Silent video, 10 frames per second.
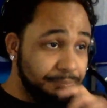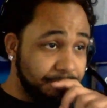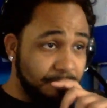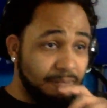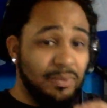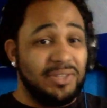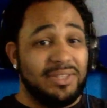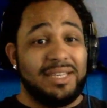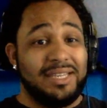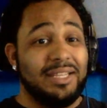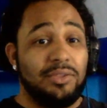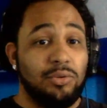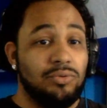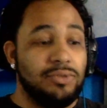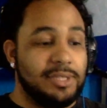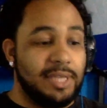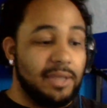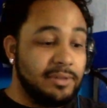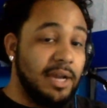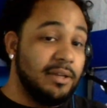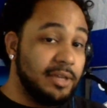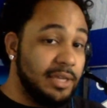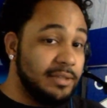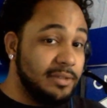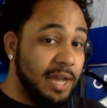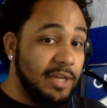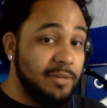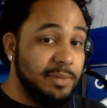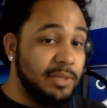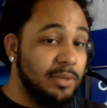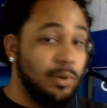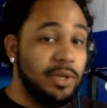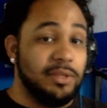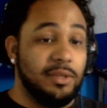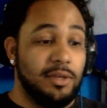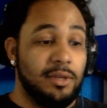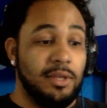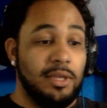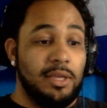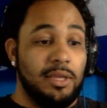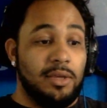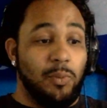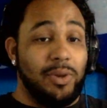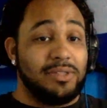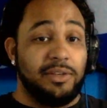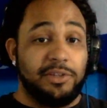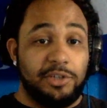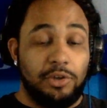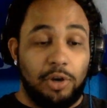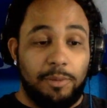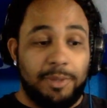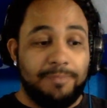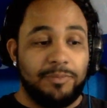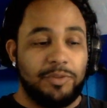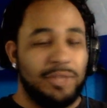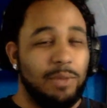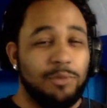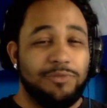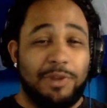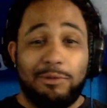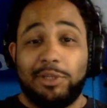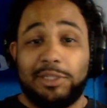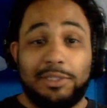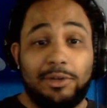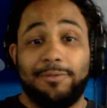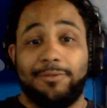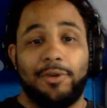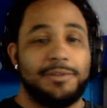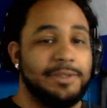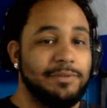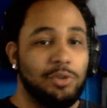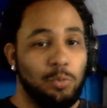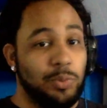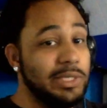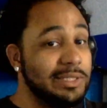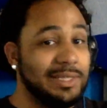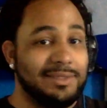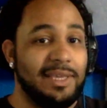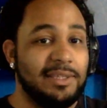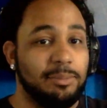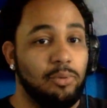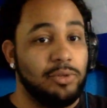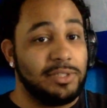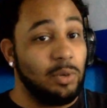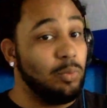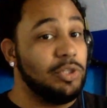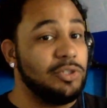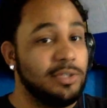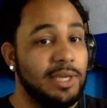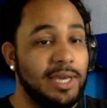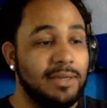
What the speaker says: because they did lose that against Tottenham in the West London derby. So that was very good for us, even though we didn't take the points that we should have got,